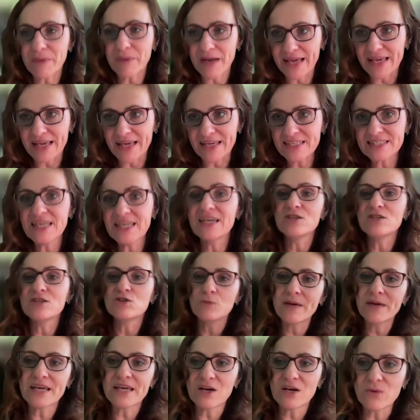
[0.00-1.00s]
place
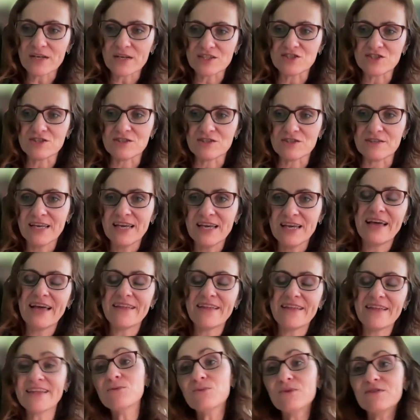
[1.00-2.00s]
to make a question.
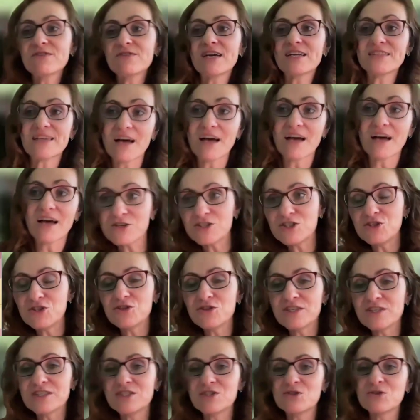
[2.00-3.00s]
And then we've got other
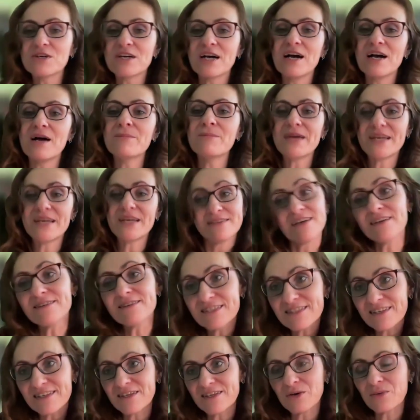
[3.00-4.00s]
students to come and
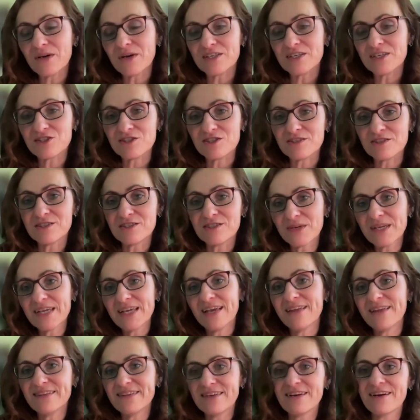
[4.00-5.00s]
answer the questions. So
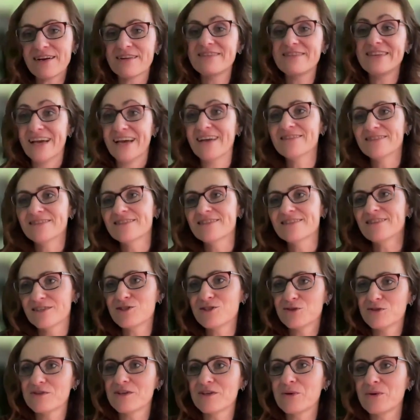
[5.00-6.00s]
again, they are the
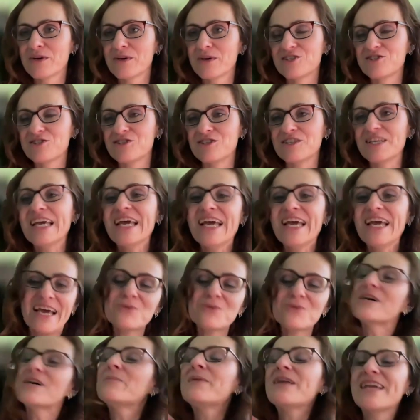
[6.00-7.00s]
answers to the question.
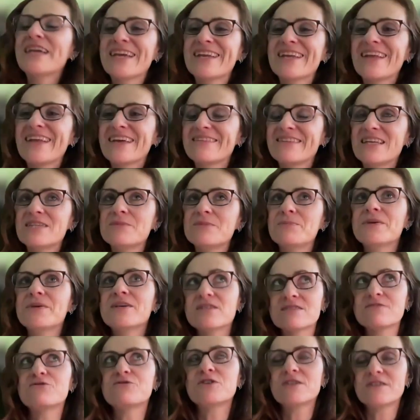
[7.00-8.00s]
And we are playing like that
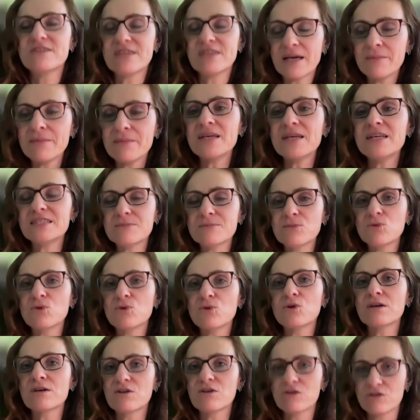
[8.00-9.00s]
because for them, it's
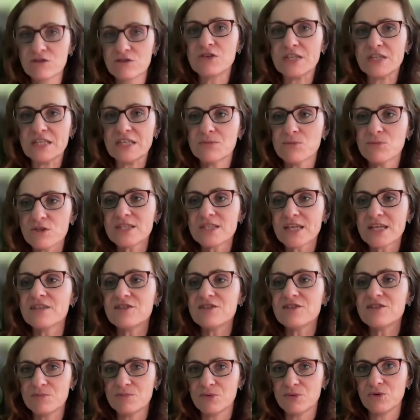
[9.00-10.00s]
more concrete, more
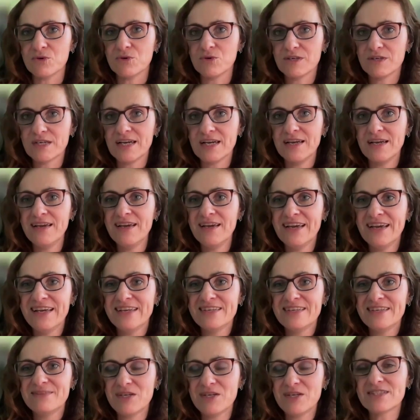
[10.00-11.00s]
tangible, okay?
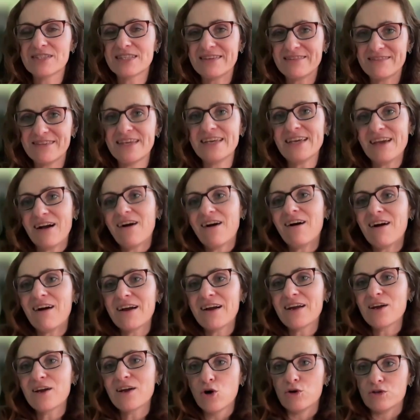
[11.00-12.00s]
Because they
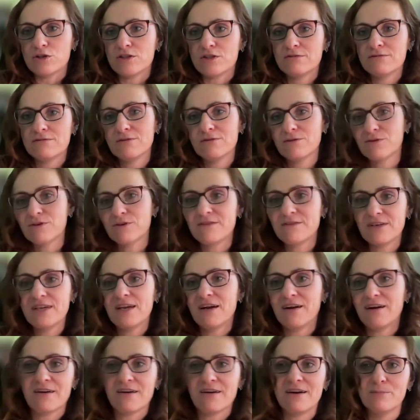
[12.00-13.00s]
are got, or they
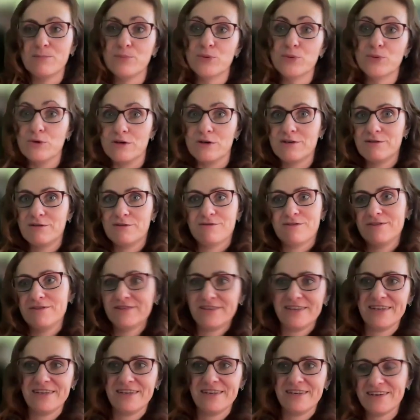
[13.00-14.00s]
are a book, or
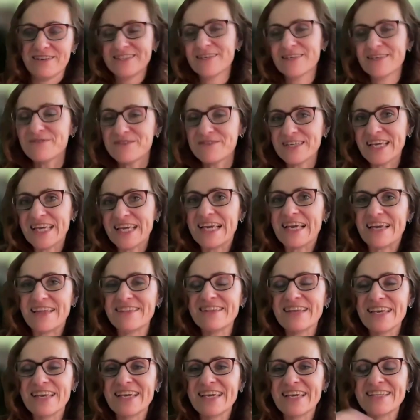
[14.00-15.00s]
they are something,
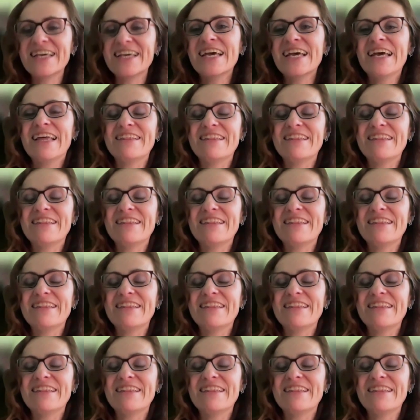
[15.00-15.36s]
and they can